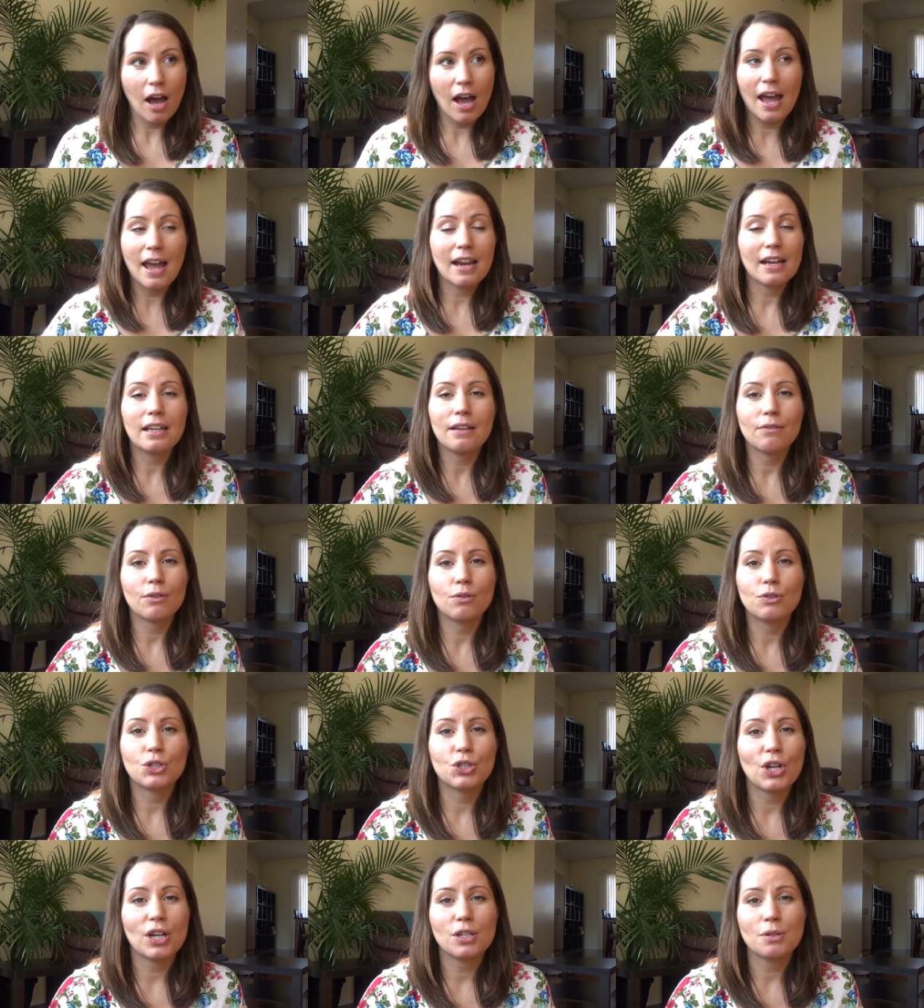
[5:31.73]
any of
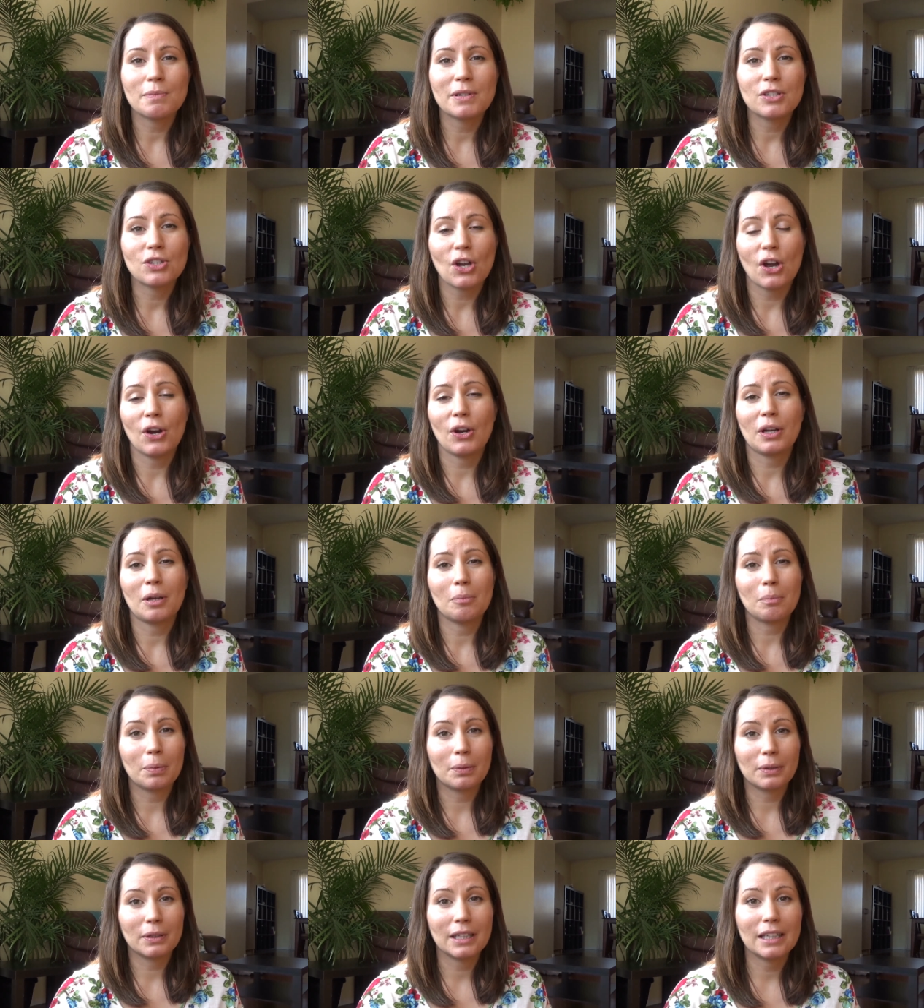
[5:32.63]
those judgments are
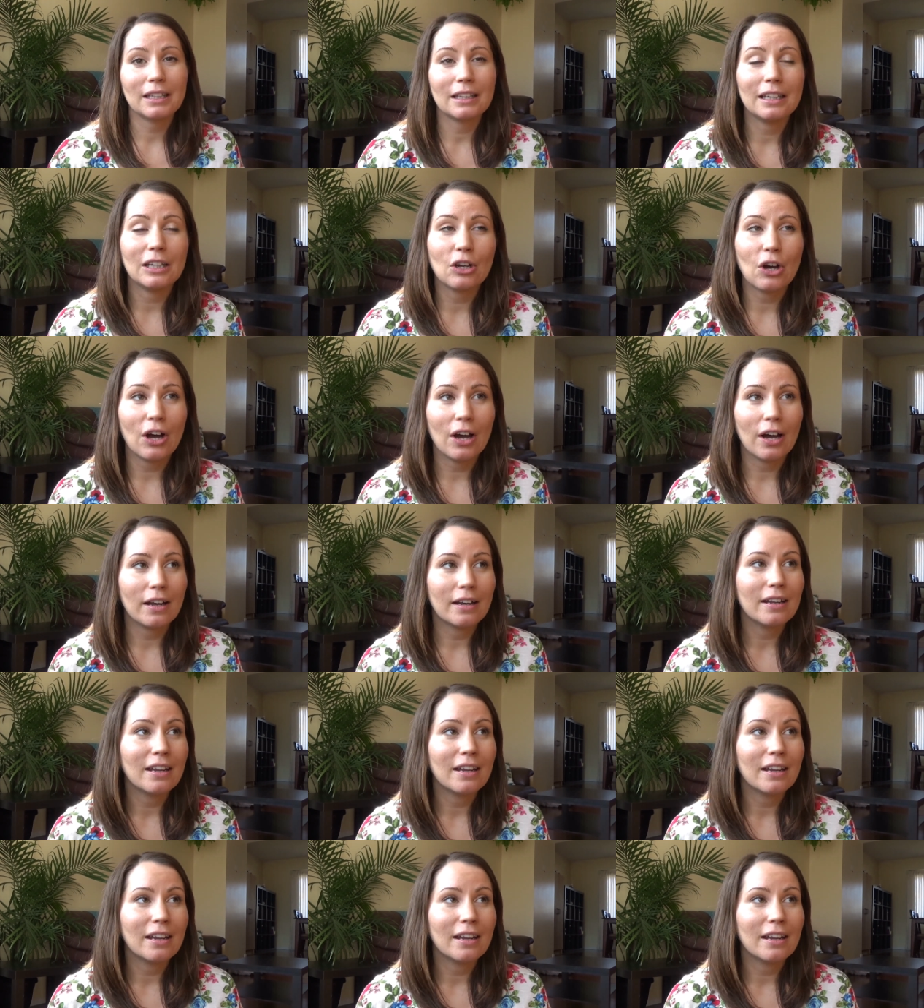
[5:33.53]
completely gone.